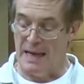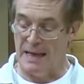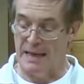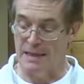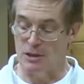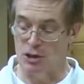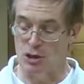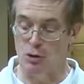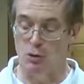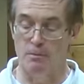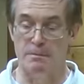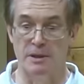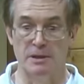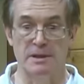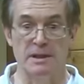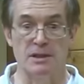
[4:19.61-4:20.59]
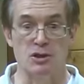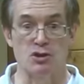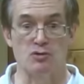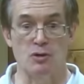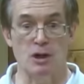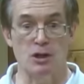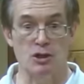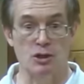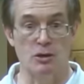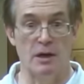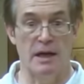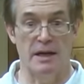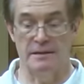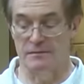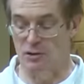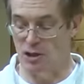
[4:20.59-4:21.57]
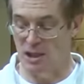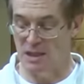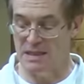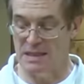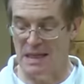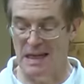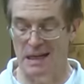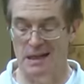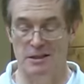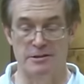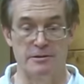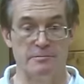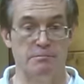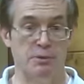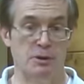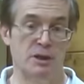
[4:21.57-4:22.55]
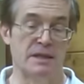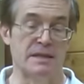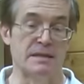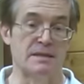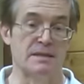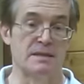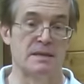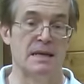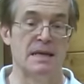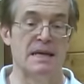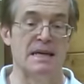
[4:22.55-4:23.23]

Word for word: And so building a structure out of just hard plates